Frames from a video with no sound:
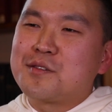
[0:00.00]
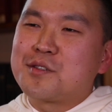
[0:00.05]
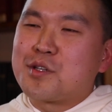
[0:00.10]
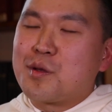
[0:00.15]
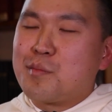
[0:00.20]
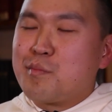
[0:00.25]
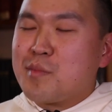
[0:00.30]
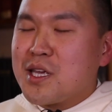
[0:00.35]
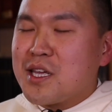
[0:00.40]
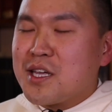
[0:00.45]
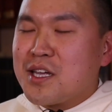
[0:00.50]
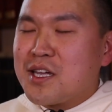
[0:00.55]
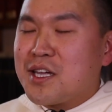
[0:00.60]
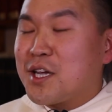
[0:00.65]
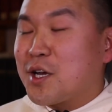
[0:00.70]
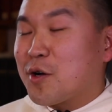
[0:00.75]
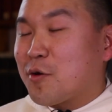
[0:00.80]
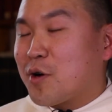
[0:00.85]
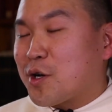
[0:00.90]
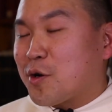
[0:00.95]
to me
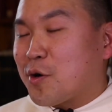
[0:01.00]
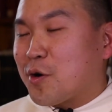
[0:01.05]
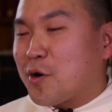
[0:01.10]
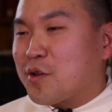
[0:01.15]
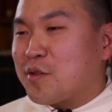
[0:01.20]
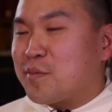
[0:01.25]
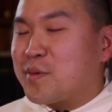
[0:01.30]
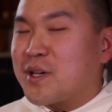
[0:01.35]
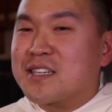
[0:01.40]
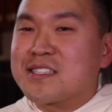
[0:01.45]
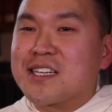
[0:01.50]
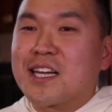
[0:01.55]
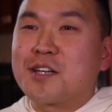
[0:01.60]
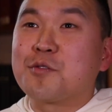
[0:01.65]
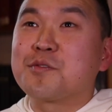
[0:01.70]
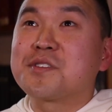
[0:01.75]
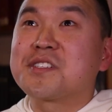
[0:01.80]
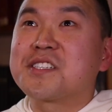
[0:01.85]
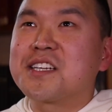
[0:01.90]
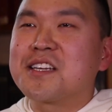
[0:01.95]
here on earth, because I
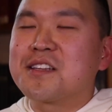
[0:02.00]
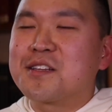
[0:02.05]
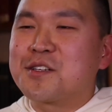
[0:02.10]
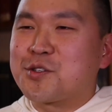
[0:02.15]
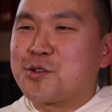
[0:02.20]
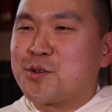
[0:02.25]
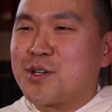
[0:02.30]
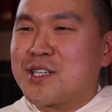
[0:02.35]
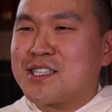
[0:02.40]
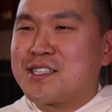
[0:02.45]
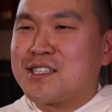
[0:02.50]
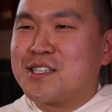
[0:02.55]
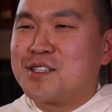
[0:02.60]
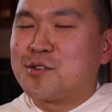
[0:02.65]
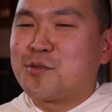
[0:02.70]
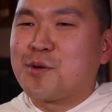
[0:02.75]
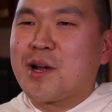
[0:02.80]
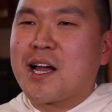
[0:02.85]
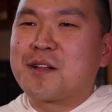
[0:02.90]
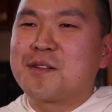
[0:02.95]
don't see the Trinity
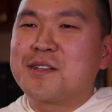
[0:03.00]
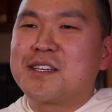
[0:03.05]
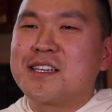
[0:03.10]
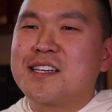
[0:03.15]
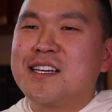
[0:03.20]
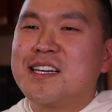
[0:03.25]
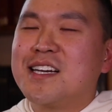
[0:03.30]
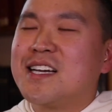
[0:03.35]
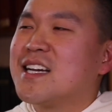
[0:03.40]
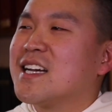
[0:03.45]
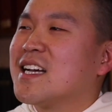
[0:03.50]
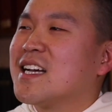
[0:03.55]
directly,